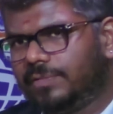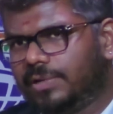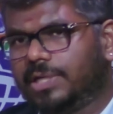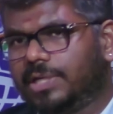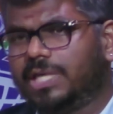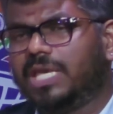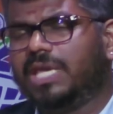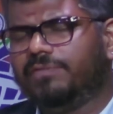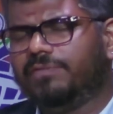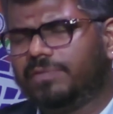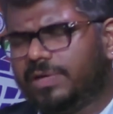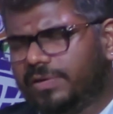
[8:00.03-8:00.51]

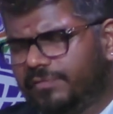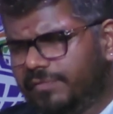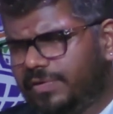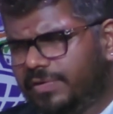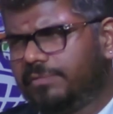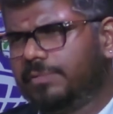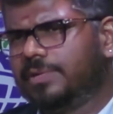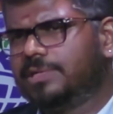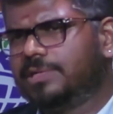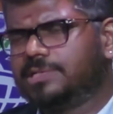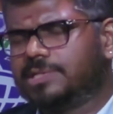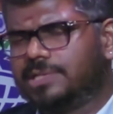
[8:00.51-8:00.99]
even if it
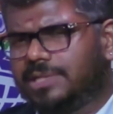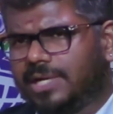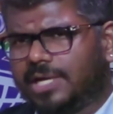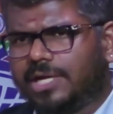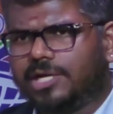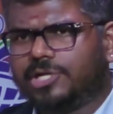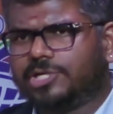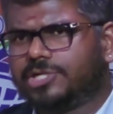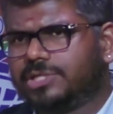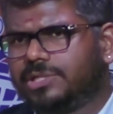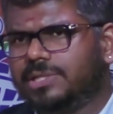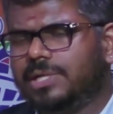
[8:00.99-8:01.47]
were
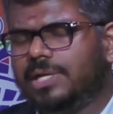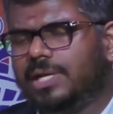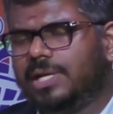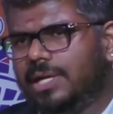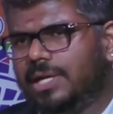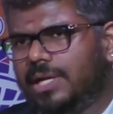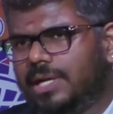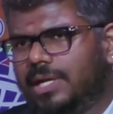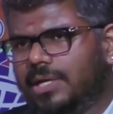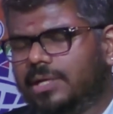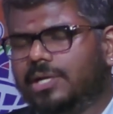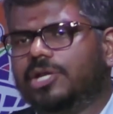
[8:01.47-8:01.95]
sluggish
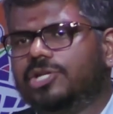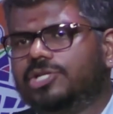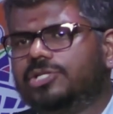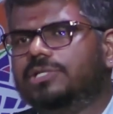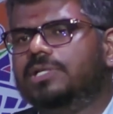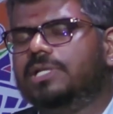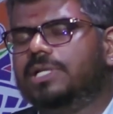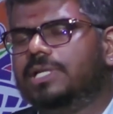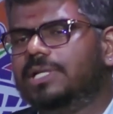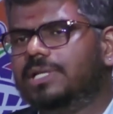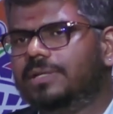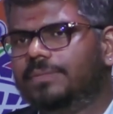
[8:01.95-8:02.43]

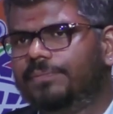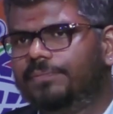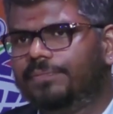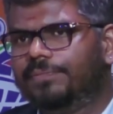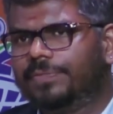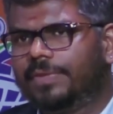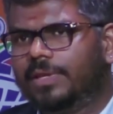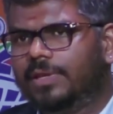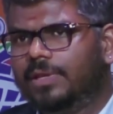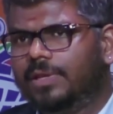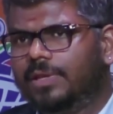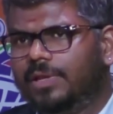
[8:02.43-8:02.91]
occasionally,
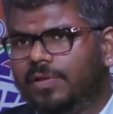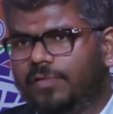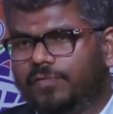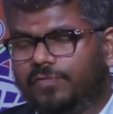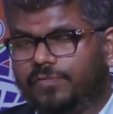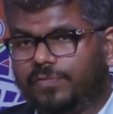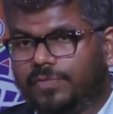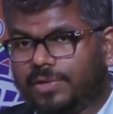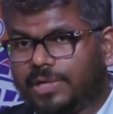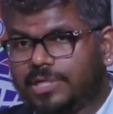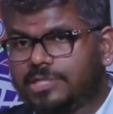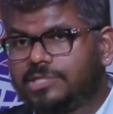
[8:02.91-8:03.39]

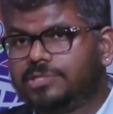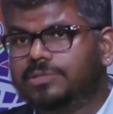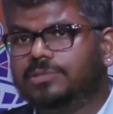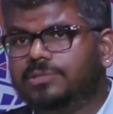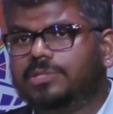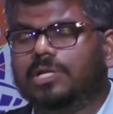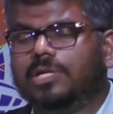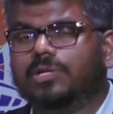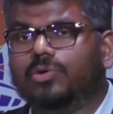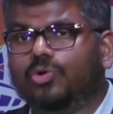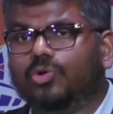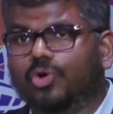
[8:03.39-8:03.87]
for us to
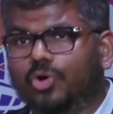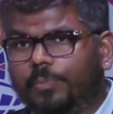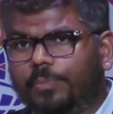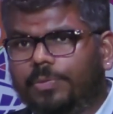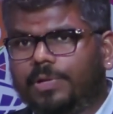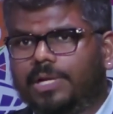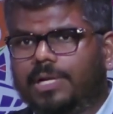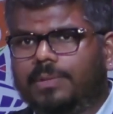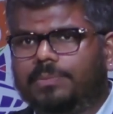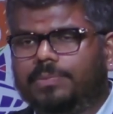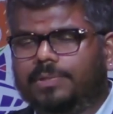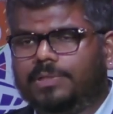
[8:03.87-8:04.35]
then open
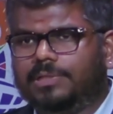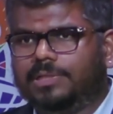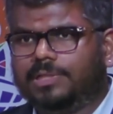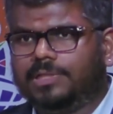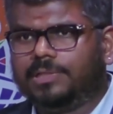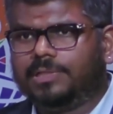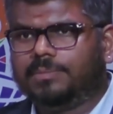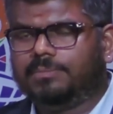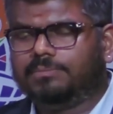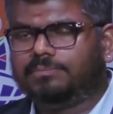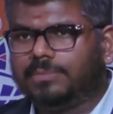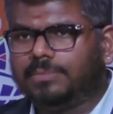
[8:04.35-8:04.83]
up the
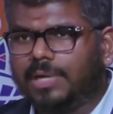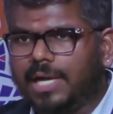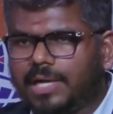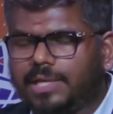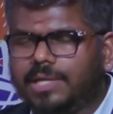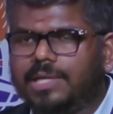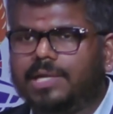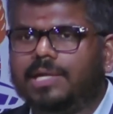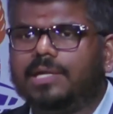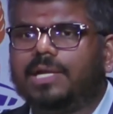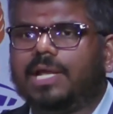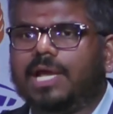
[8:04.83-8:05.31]

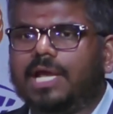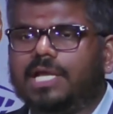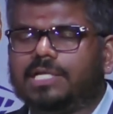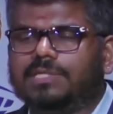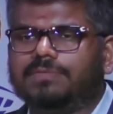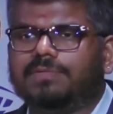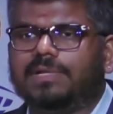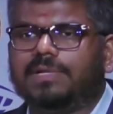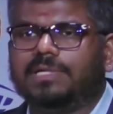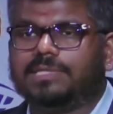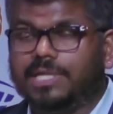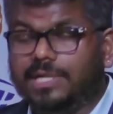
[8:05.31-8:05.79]
market as
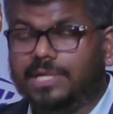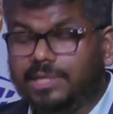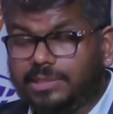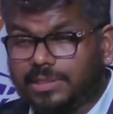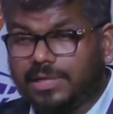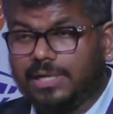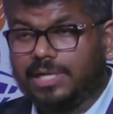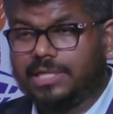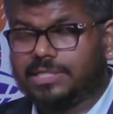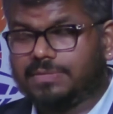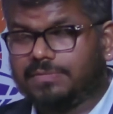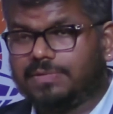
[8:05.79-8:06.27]
well as
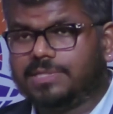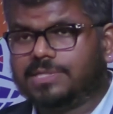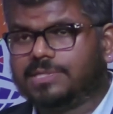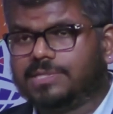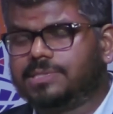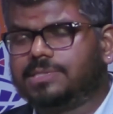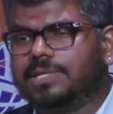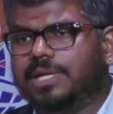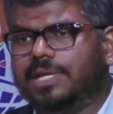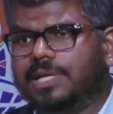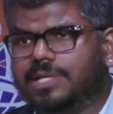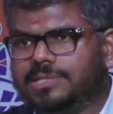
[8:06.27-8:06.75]
internal as well
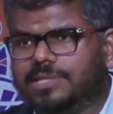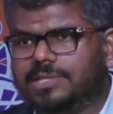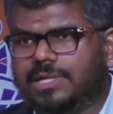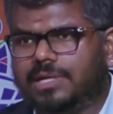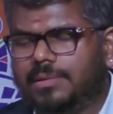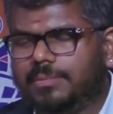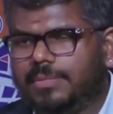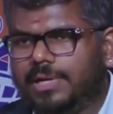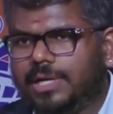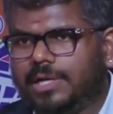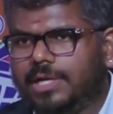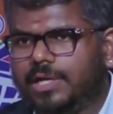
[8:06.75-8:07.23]
as external
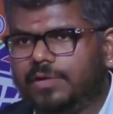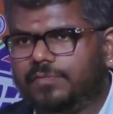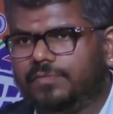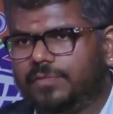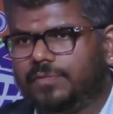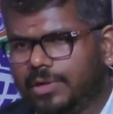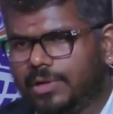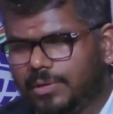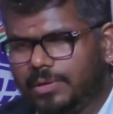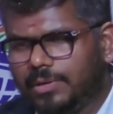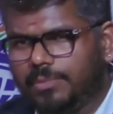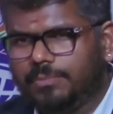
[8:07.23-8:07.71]
market
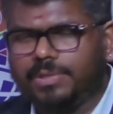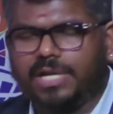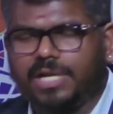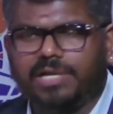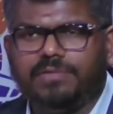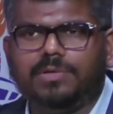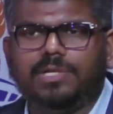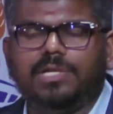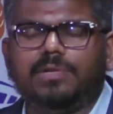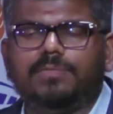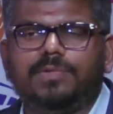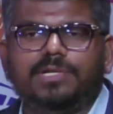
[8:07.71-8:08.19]
for
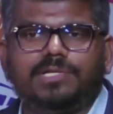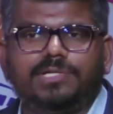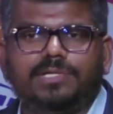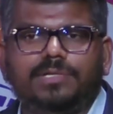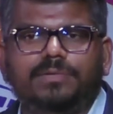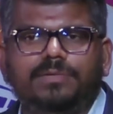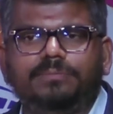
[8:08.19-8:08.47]
private innovation.